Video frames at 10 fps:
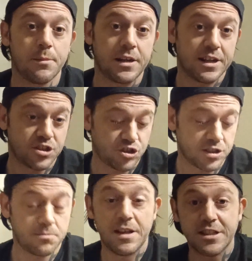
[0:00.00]

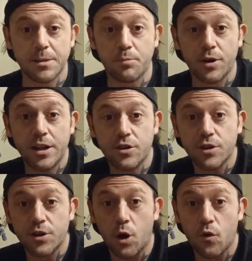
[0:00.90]
It's a pretty
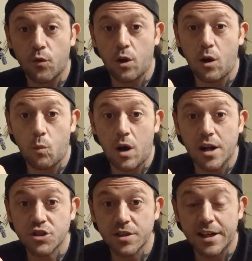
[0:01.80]
good overall
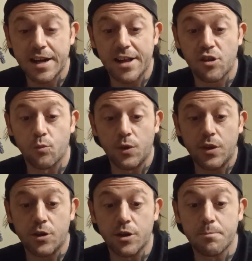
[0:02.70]
watch, and it has a
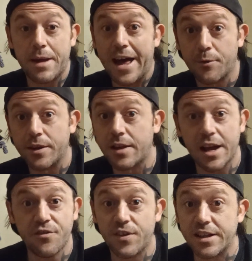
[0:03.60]
really good battery
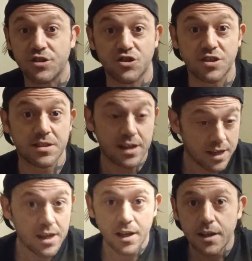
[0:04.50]
life. It's just,
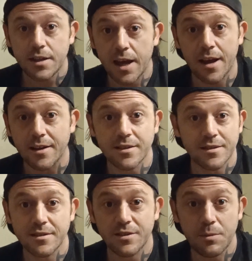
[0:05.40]
yeah.
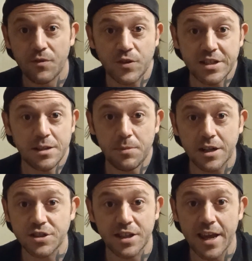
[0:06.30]
For 10
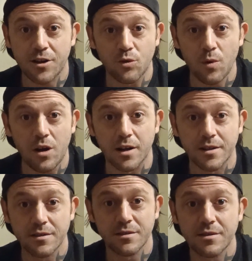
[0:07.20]
bucks, you can't go wrong.
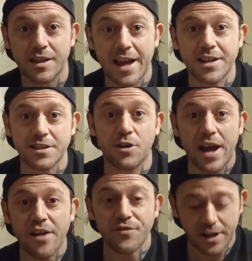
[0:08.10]
The Casio
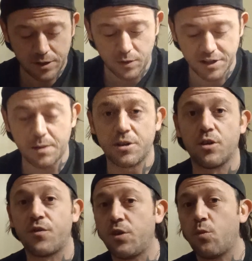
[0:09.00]

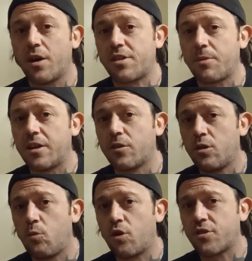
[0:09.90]
F91W, if you want something a
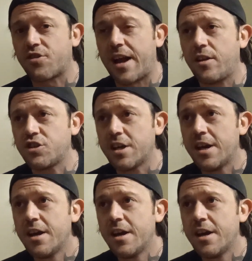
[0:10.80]
little more stylish,